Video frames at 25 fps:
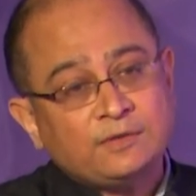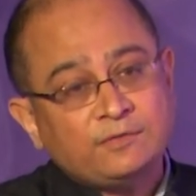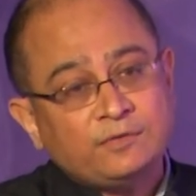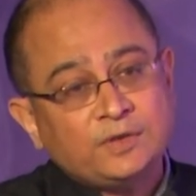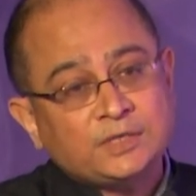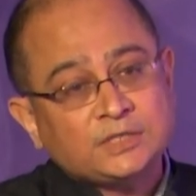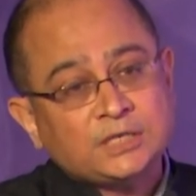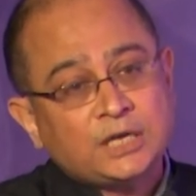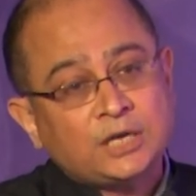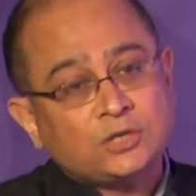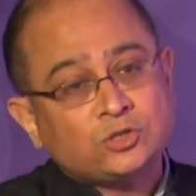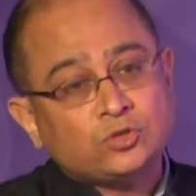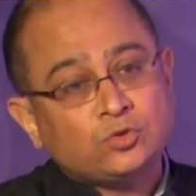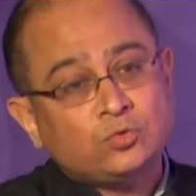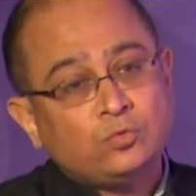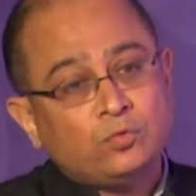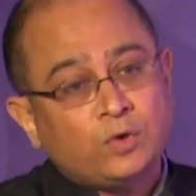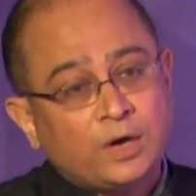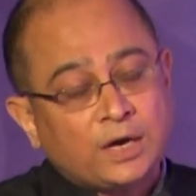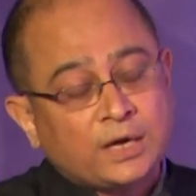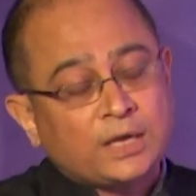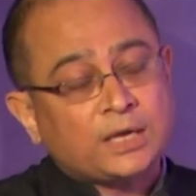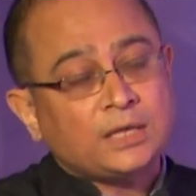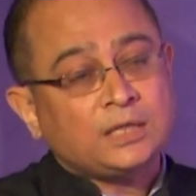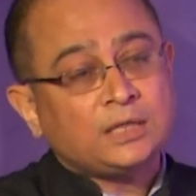visa to
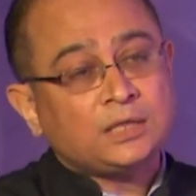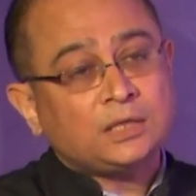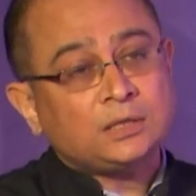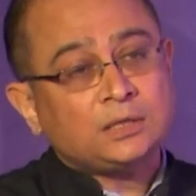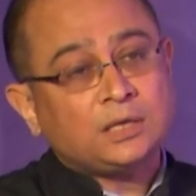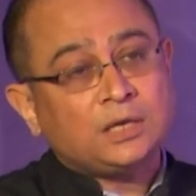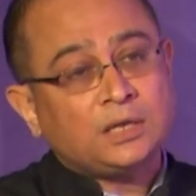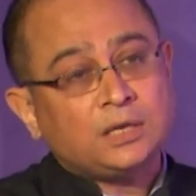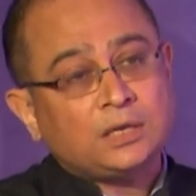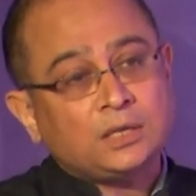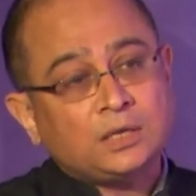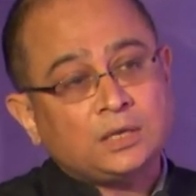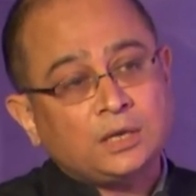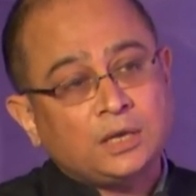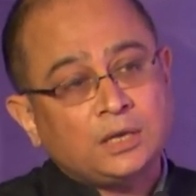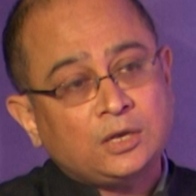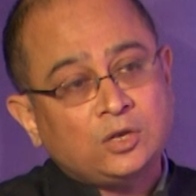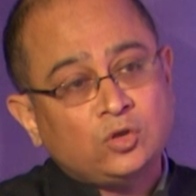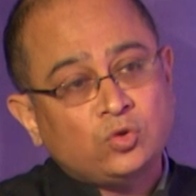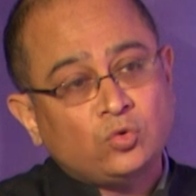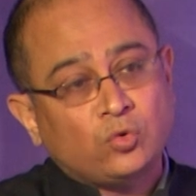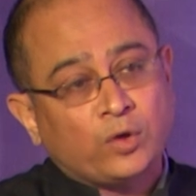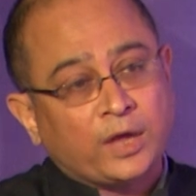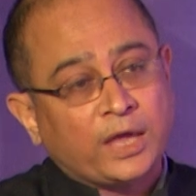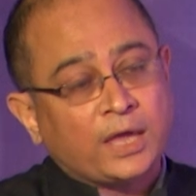work in
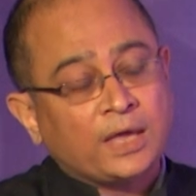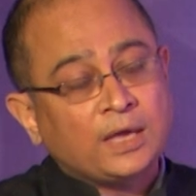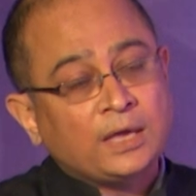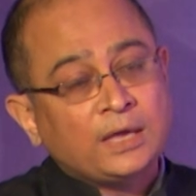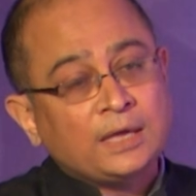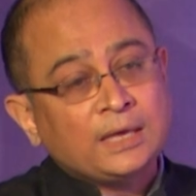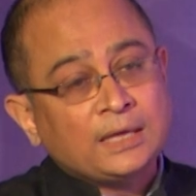UK.